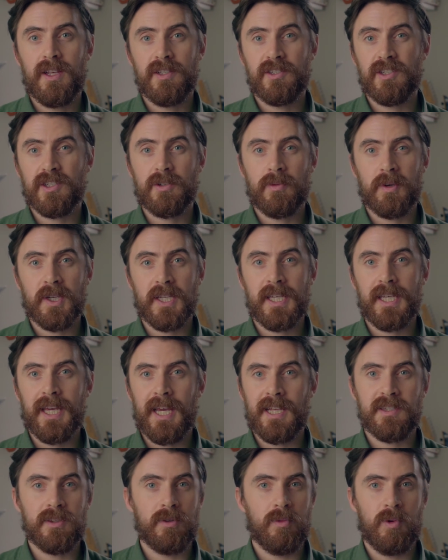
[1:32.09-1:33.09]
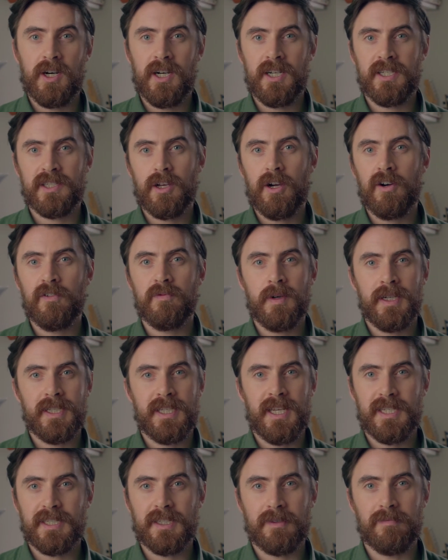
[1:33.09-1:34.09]
just so I could get the wires off my
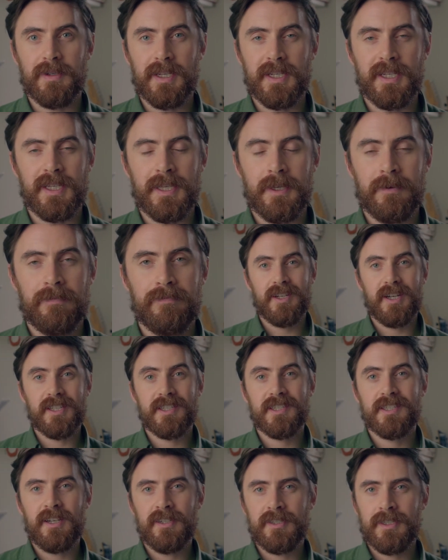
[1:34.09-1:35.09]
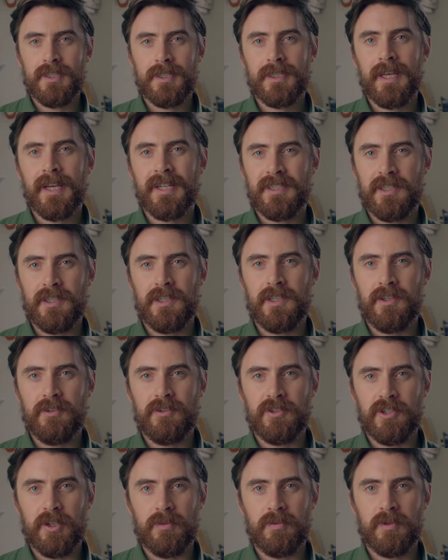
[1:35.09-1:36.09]
desk completely. I decided to take to
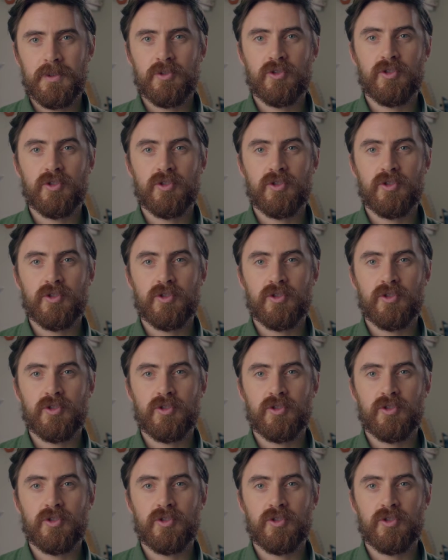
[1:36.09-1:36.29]
YouTube to